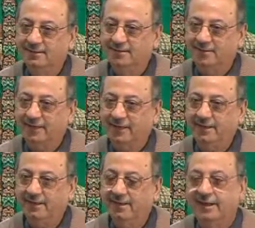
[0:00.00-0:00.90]
Okay?
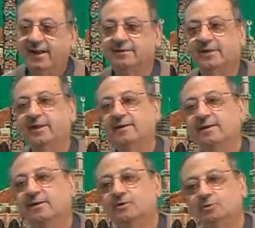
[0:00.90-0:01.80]
And then
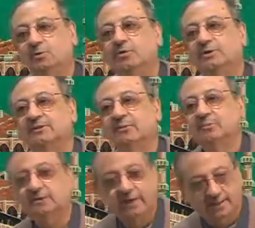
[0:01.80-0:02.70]
tu is a
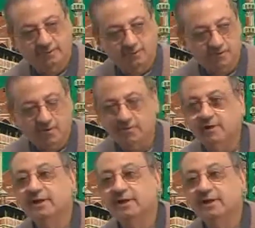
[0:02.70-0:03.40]
mutaharrik pronoun.